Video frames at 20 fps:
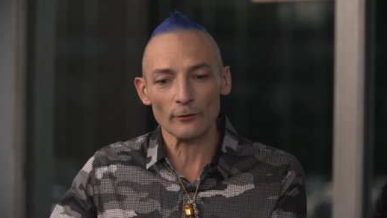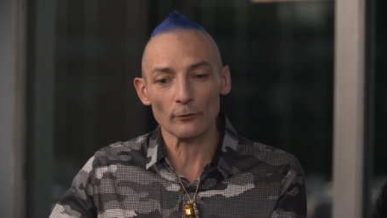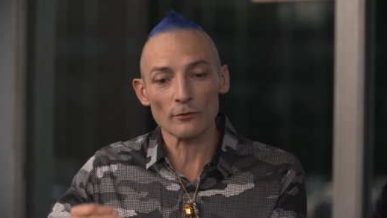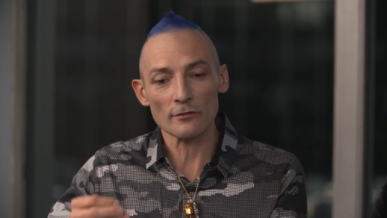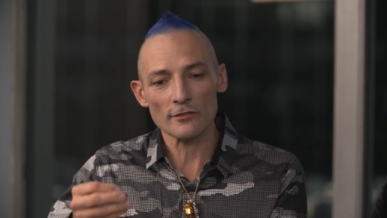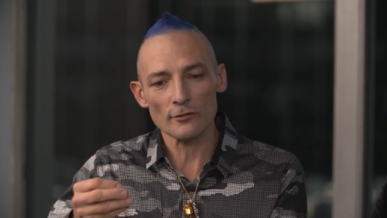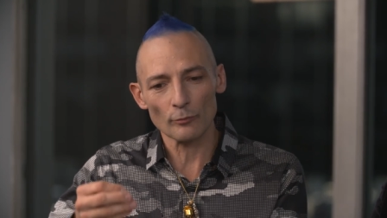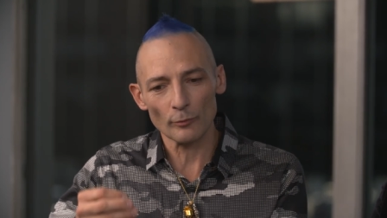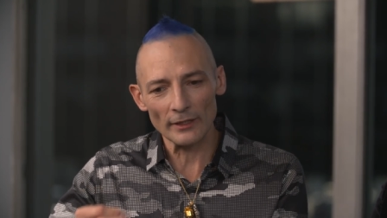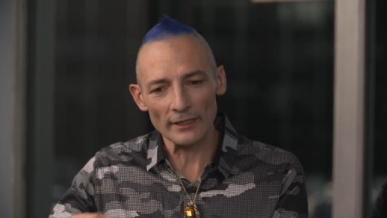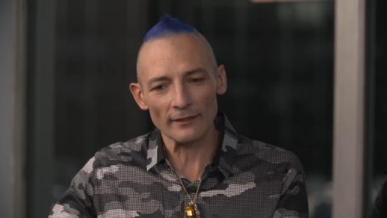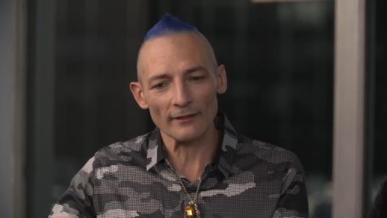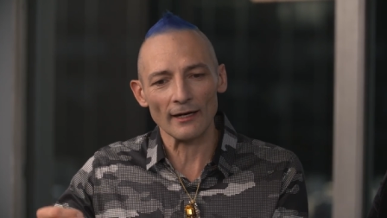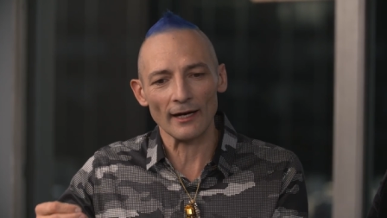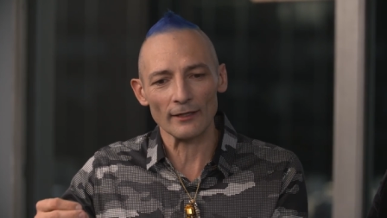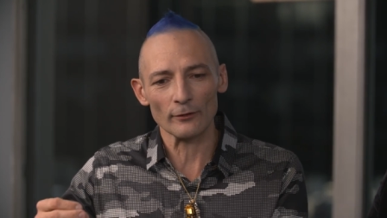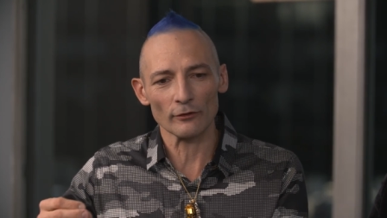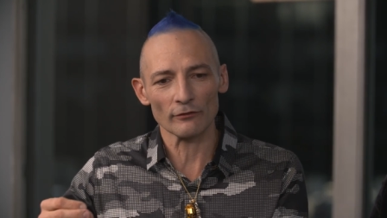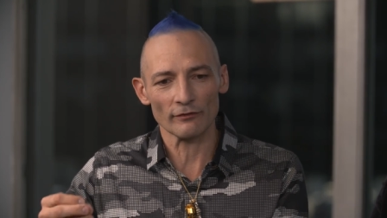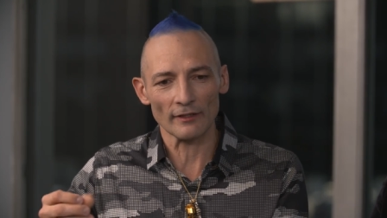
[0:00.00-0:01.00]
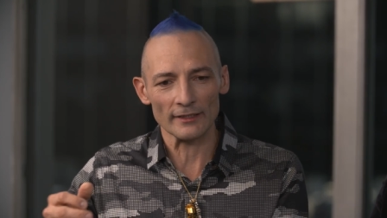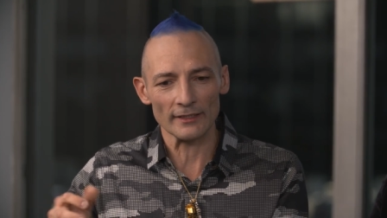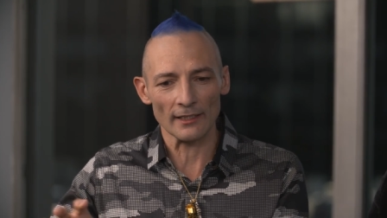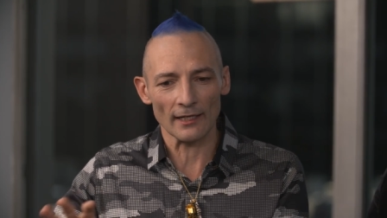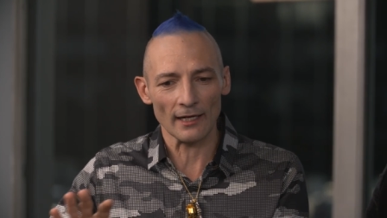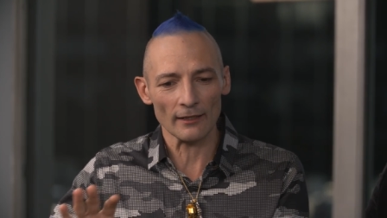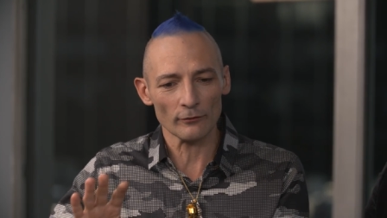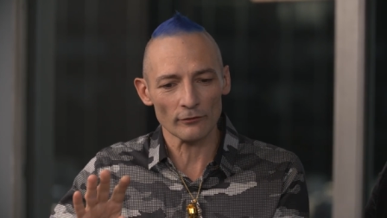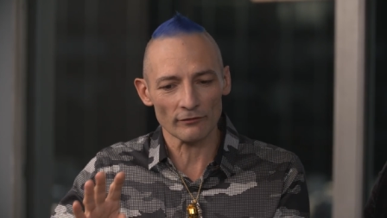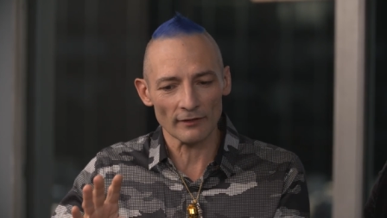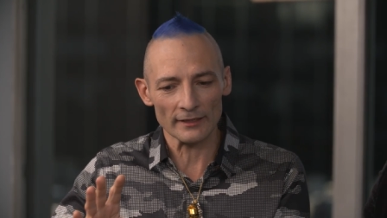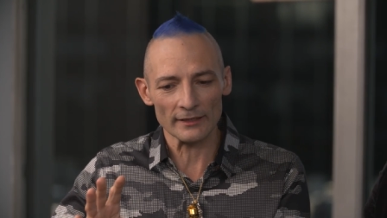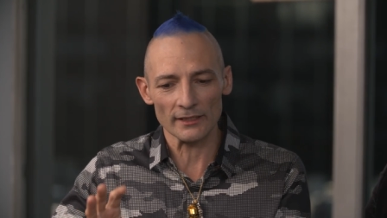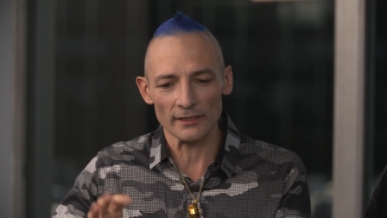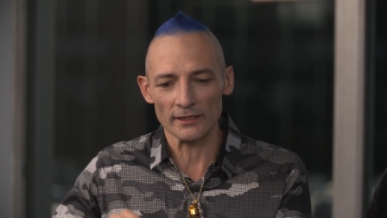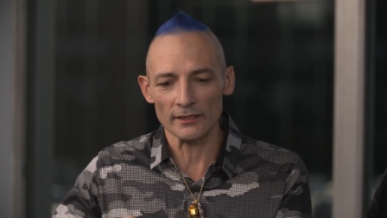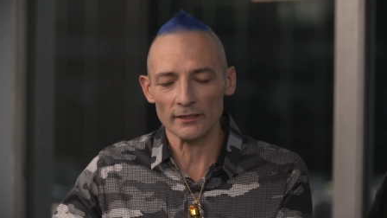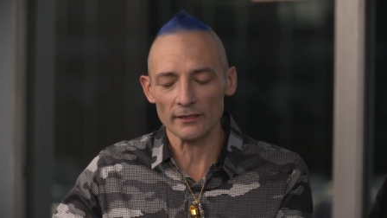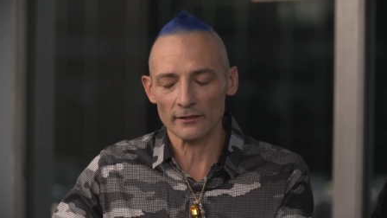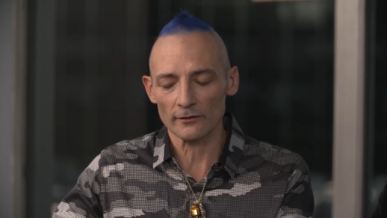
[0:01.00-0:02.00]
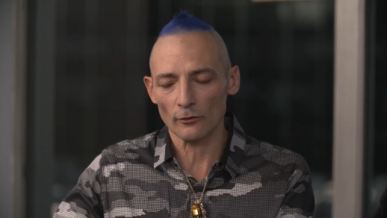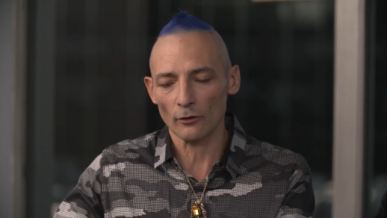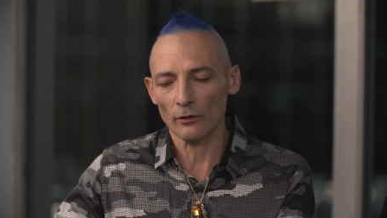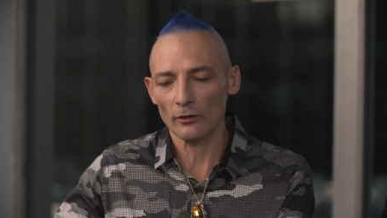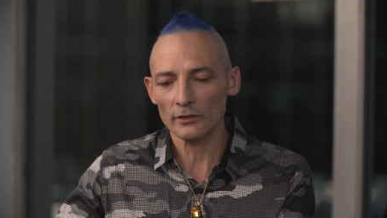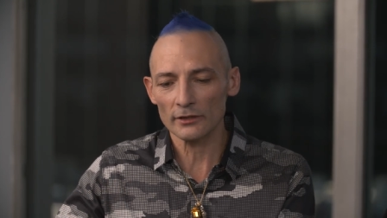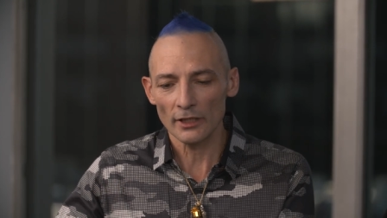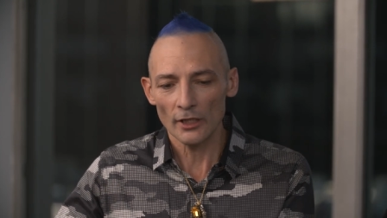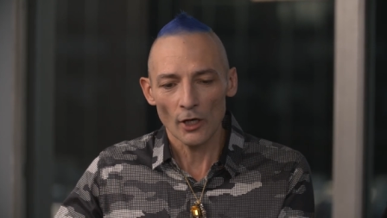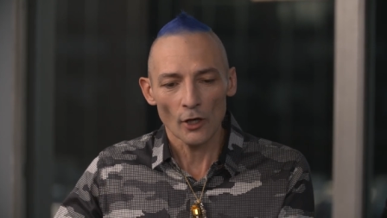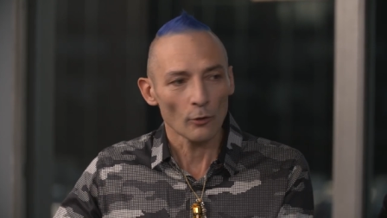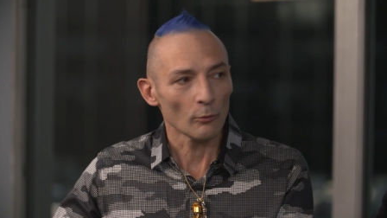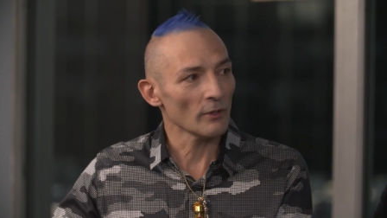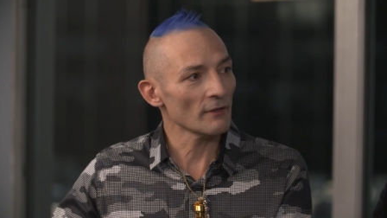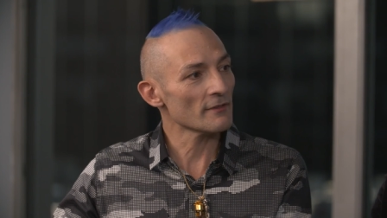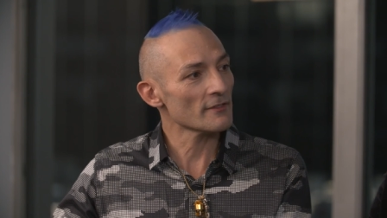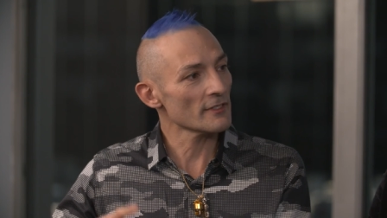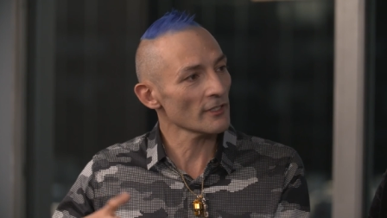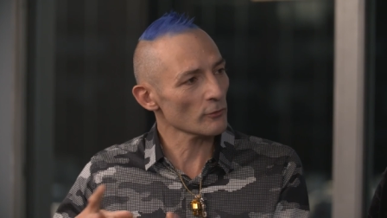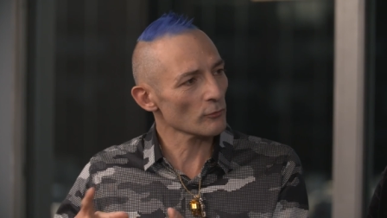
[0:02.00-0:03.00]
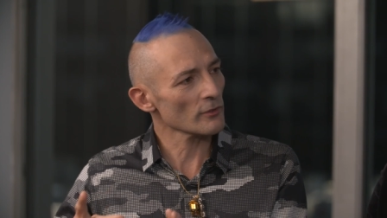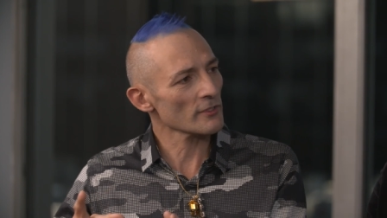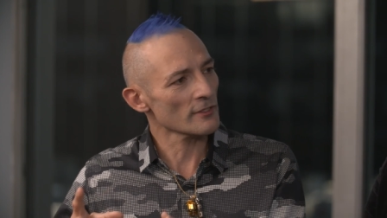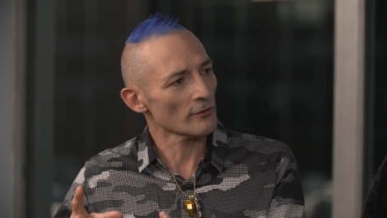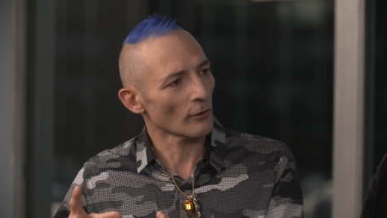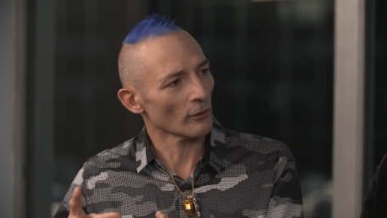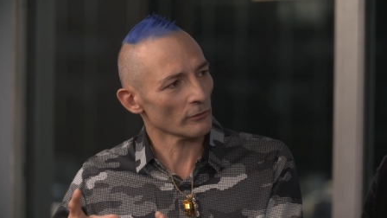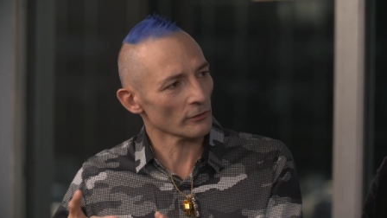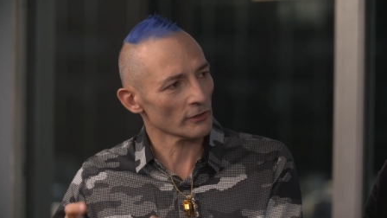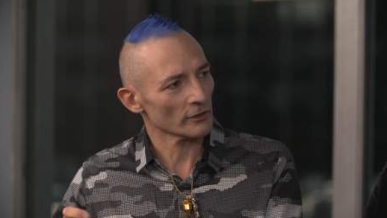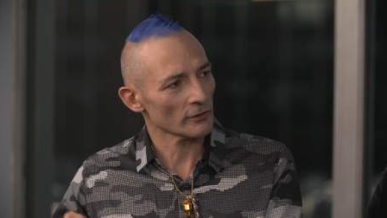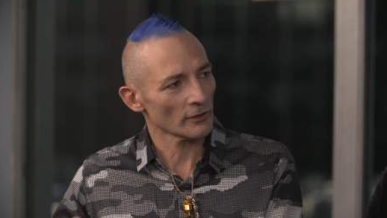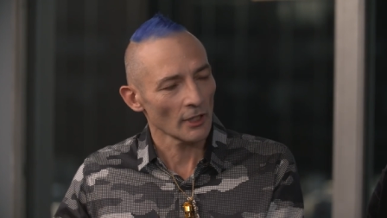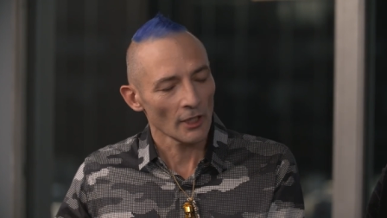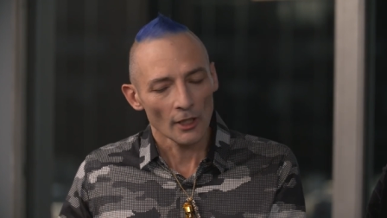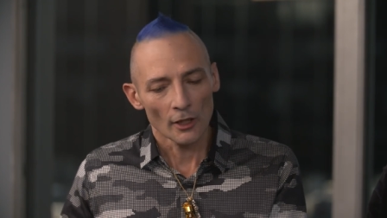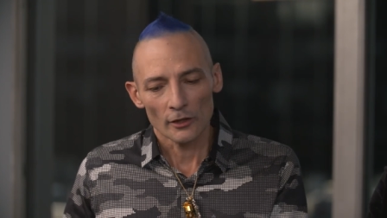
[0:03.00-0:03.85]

the sweet kind of vanilla, the vanillin it's called, with citrus notes.